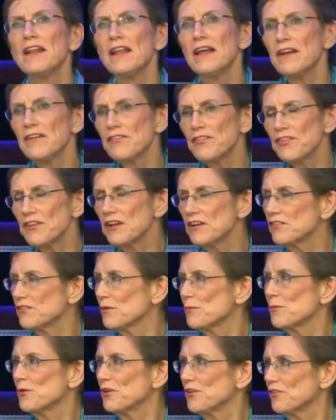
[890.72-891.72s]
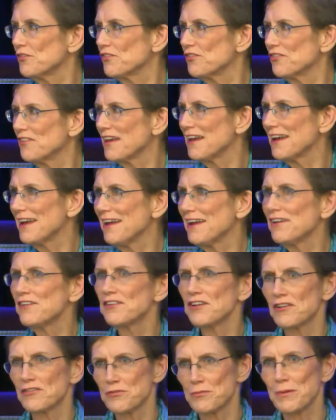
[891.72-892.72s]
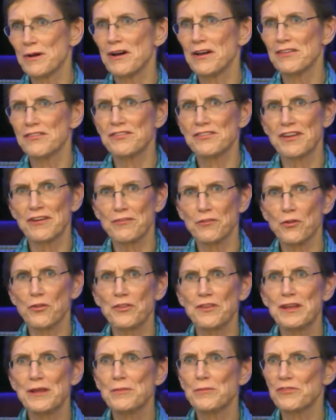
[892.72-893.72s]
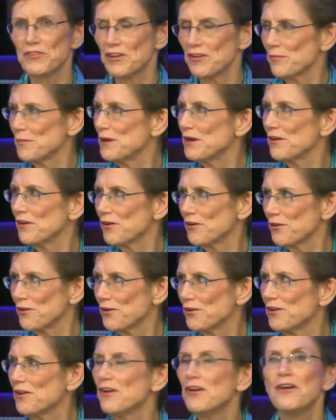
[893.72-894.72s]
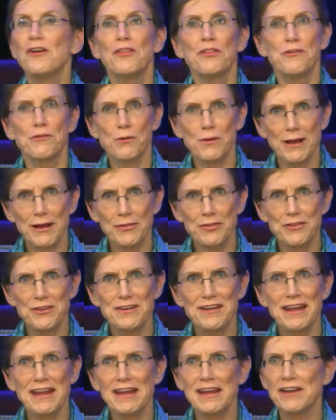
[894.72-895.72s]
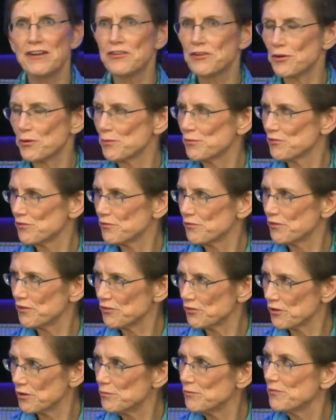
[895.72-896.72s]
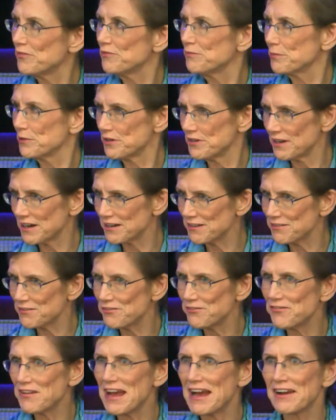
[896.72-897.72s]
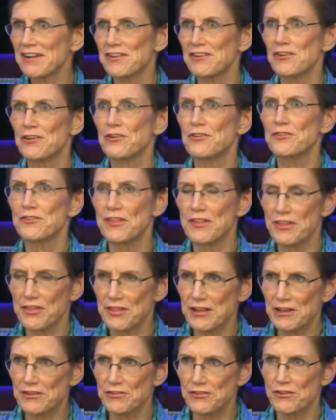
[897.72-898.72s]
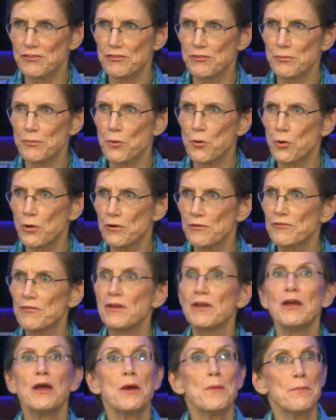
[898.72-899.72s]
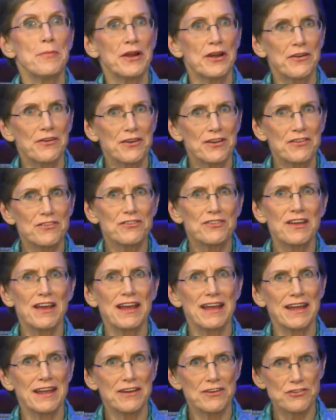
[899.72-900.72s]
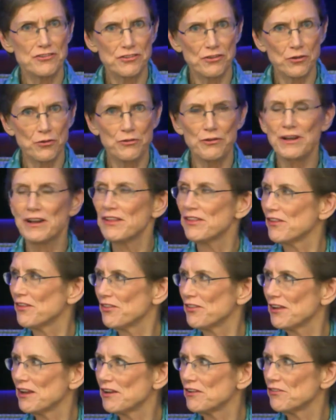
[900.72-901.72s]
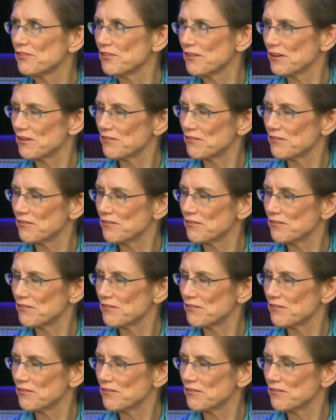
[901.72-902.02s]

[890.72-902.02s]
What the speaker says: lot of things I'm going to say touch upon several themes that have been heard throughout the day in terms of risk and protective factors and the things that support parents and children and the things that